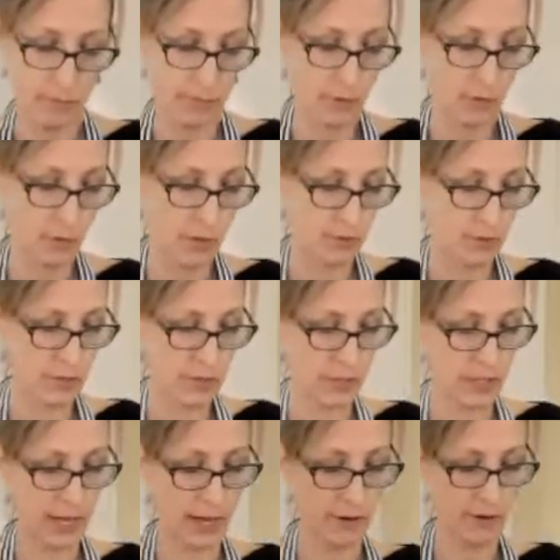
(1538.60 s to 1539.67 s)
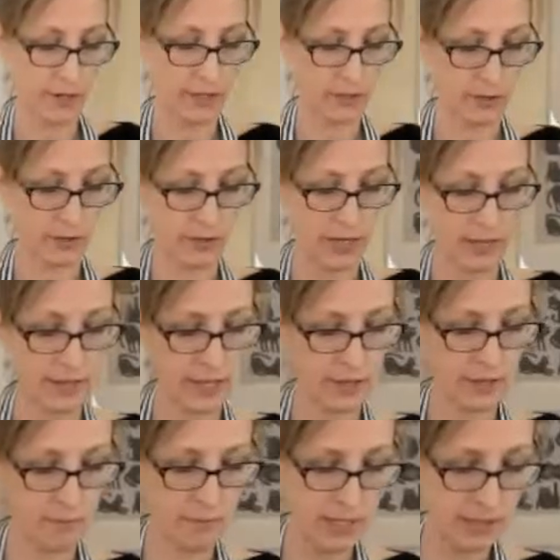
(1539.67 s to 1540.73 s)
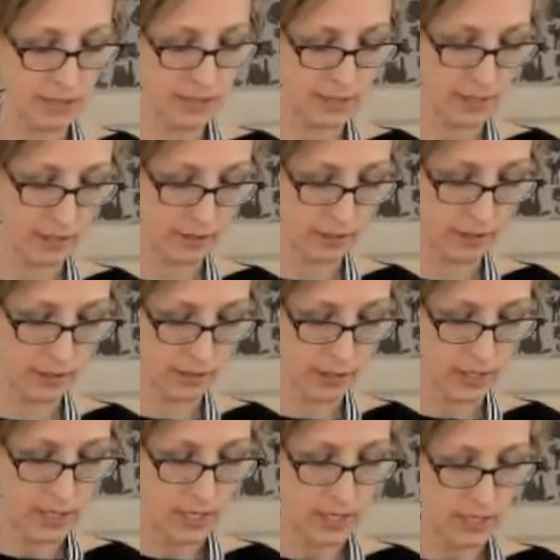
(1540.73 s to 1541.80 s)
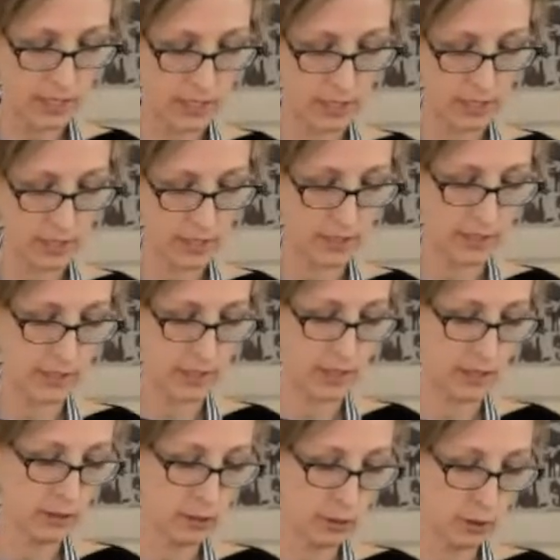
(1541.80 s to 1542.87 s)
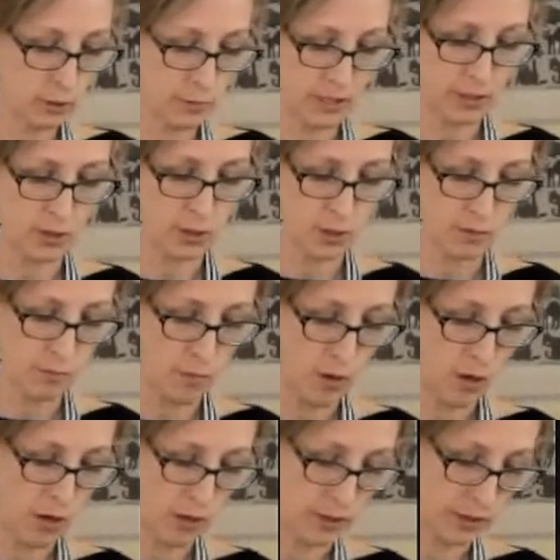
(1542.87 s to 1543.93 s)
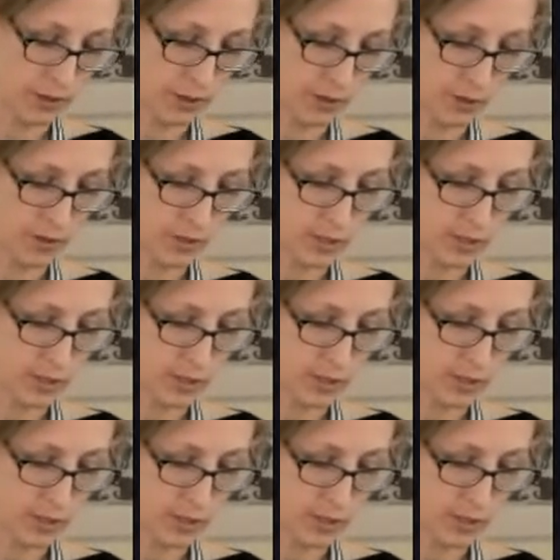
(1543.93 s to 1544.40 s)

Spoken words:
But we will see how I do. And then the minced onion is a little bit smaller